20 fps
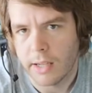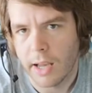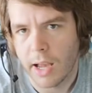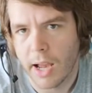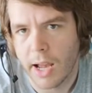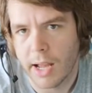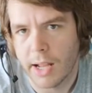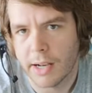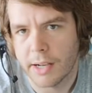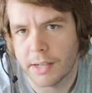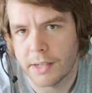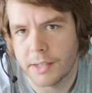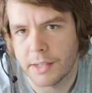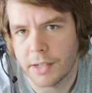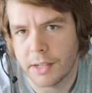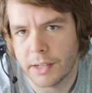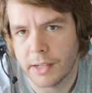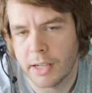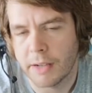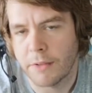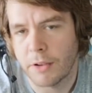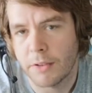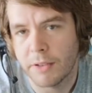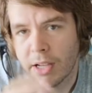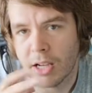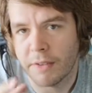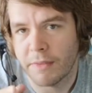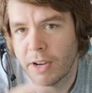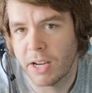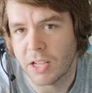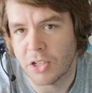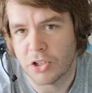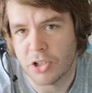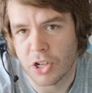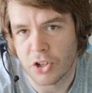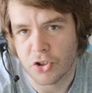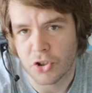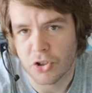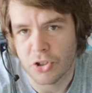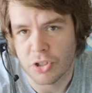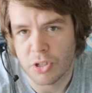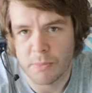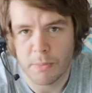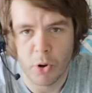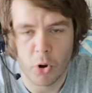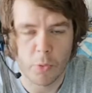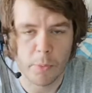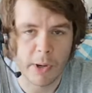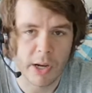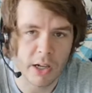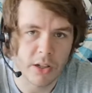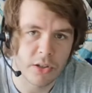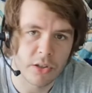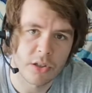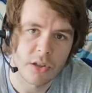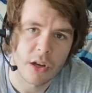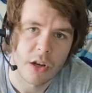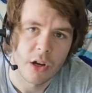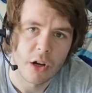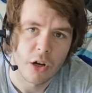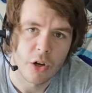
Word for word: And uh, if you think of any suggestions, by all means,